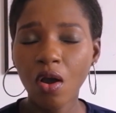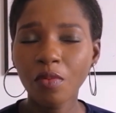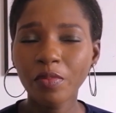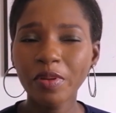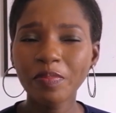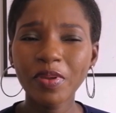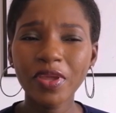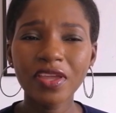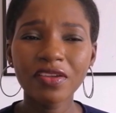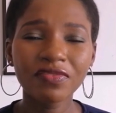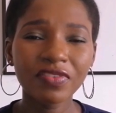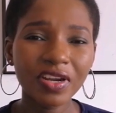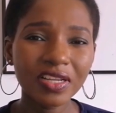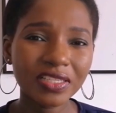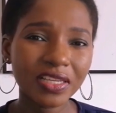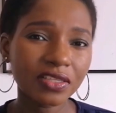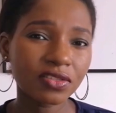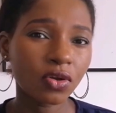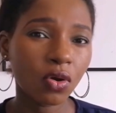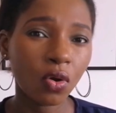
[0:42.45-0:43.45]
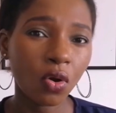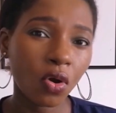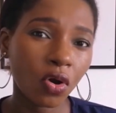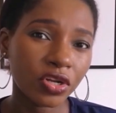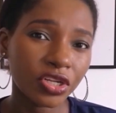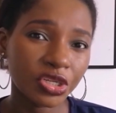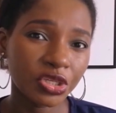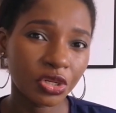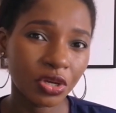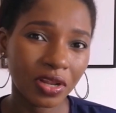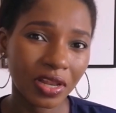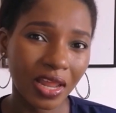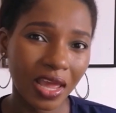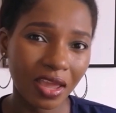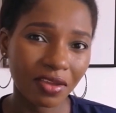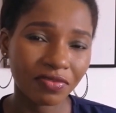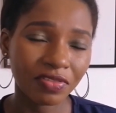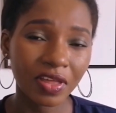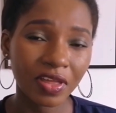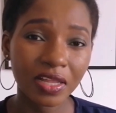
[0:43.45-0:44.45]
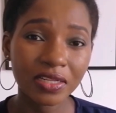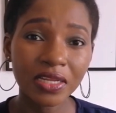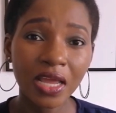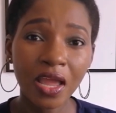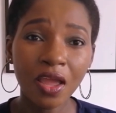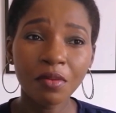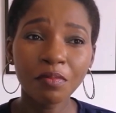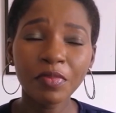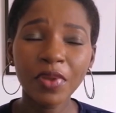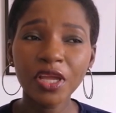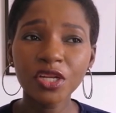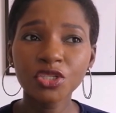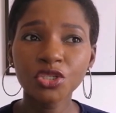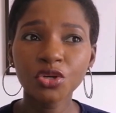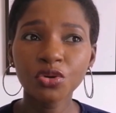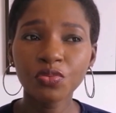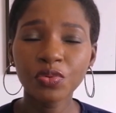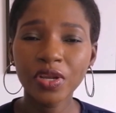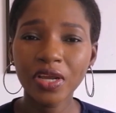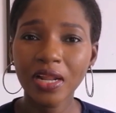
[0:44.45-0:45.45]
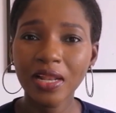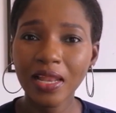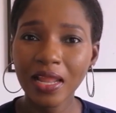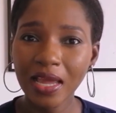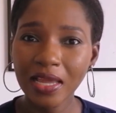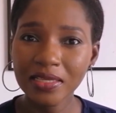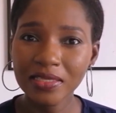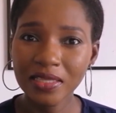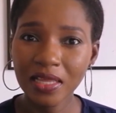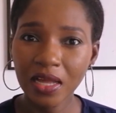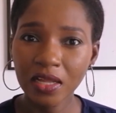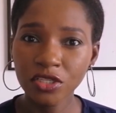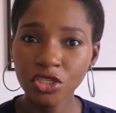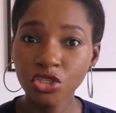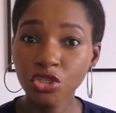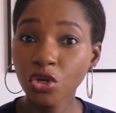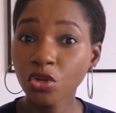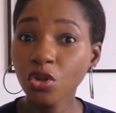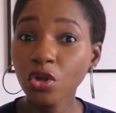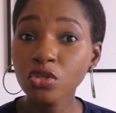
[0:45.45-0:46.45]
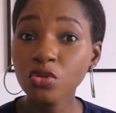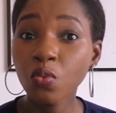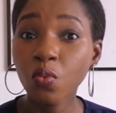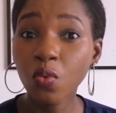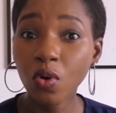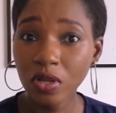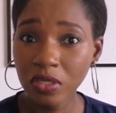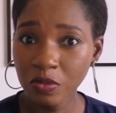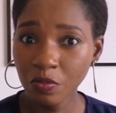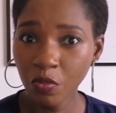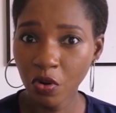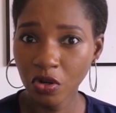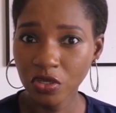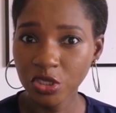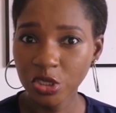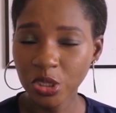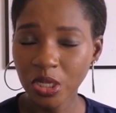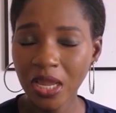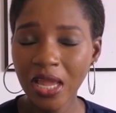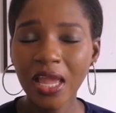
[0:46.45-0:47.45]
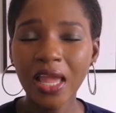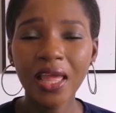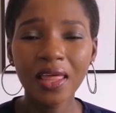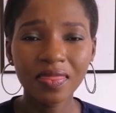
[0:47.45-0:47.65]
Or maybe events has occurred in your life that made you realize that you're not worth much.